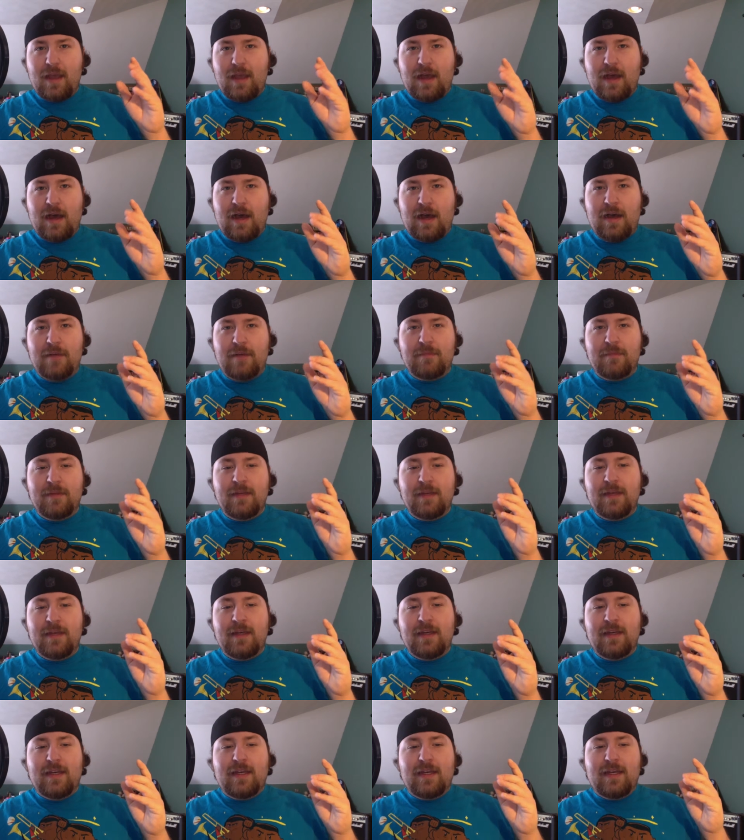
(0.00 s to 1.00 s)
Um,
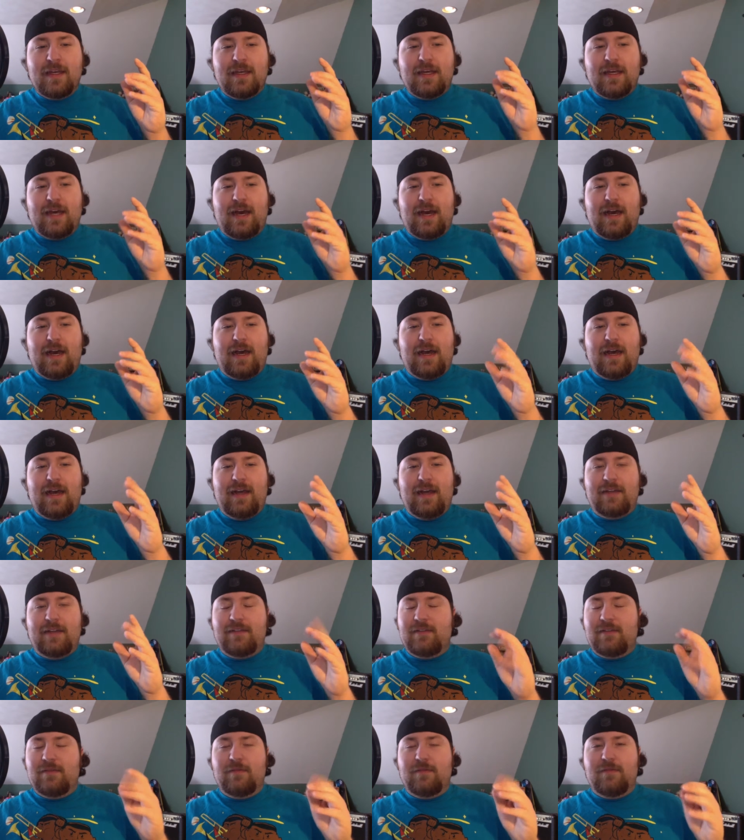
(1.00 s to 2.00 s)
uh,
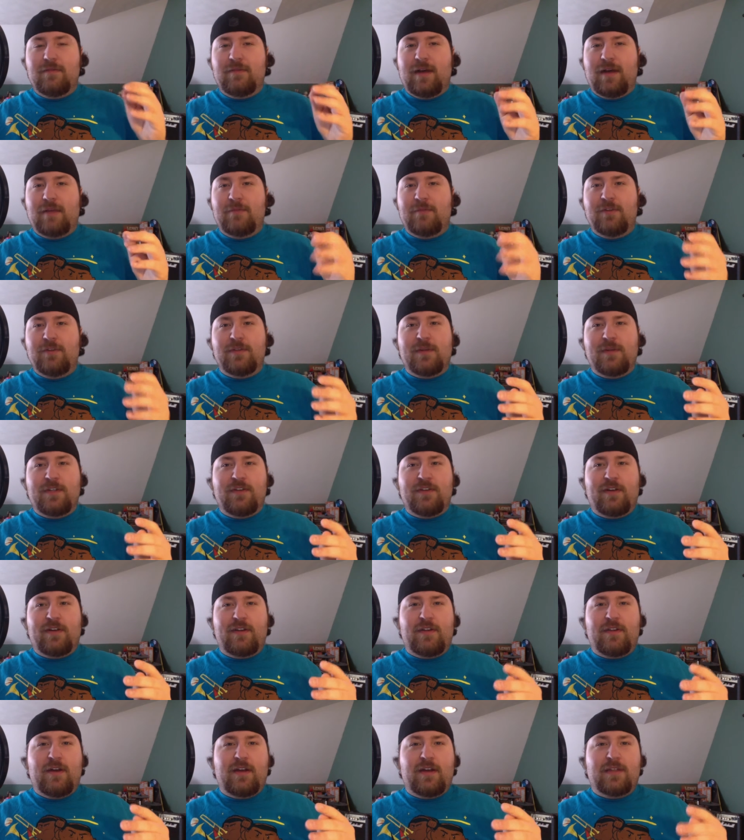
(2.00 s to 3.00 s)
I'm losing my
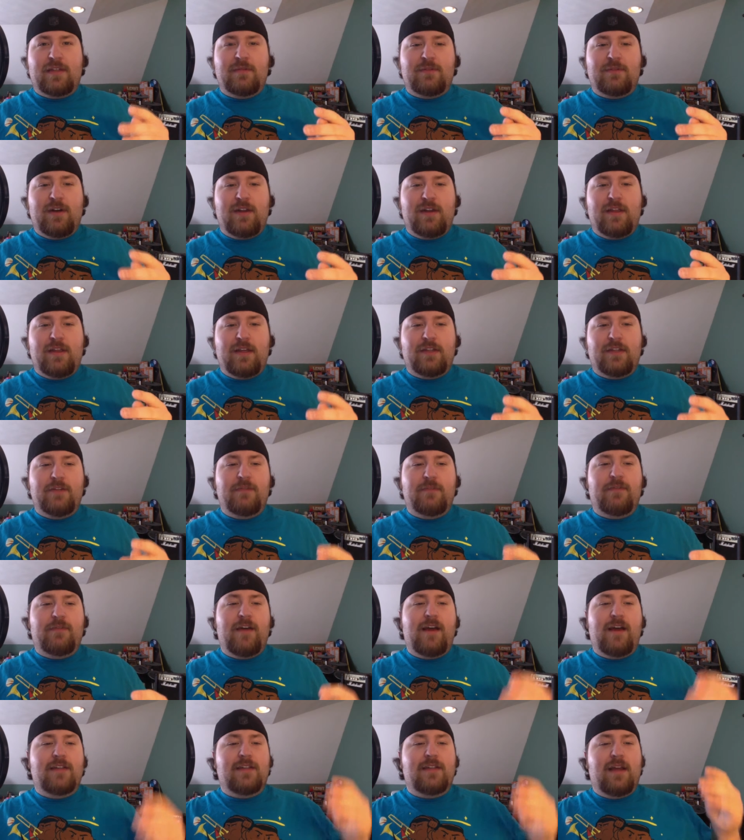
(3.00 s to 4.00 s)
train of thought because I'm trying to think too
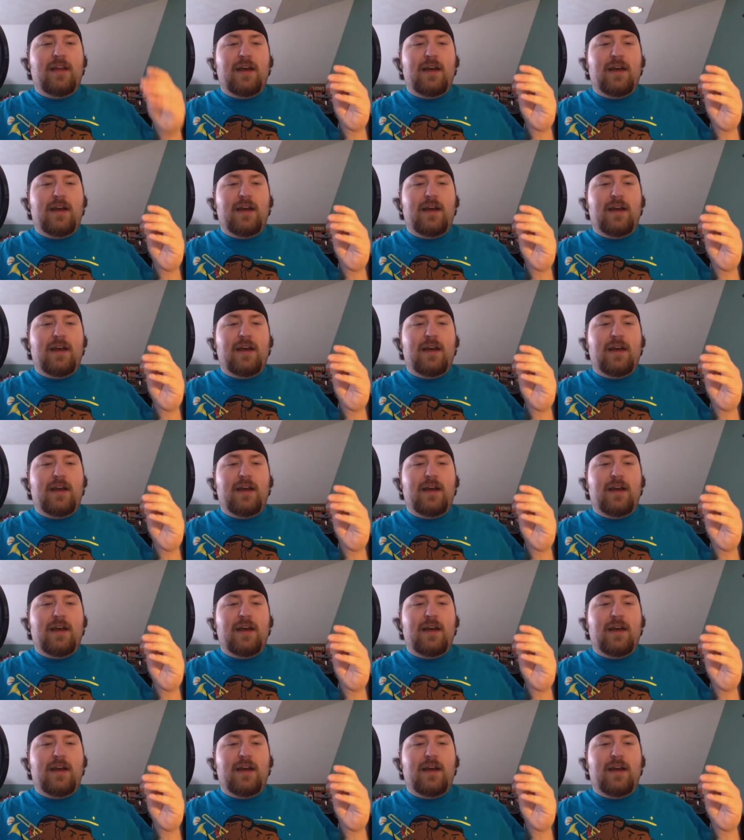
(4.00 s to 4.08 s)
fast.